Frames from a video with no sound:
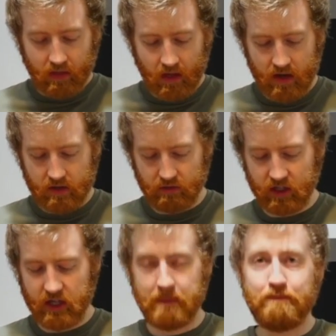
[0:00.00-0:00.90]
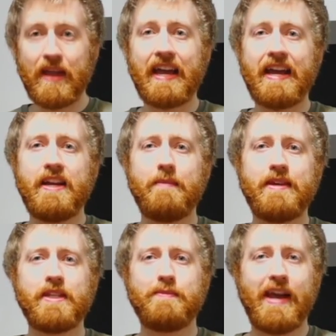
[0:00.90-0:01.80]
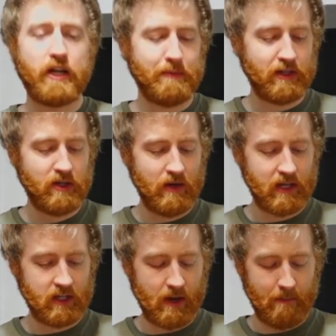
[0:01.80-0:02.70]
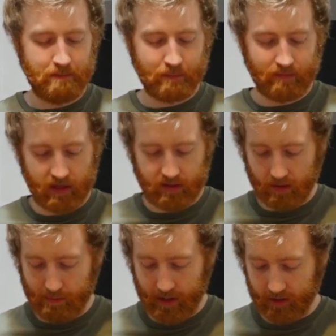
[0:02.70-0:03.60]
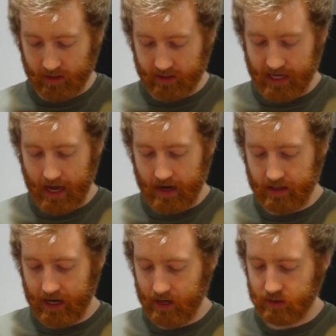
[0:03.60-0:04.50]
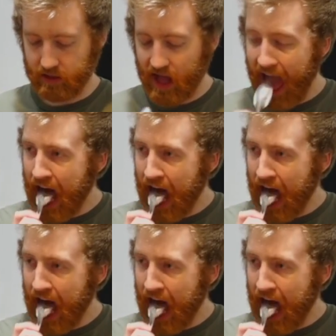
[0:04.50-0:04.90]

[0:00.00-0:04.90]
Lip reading: That was really good. I ended up getting this package about 2 days ago, so it barely sat in the house.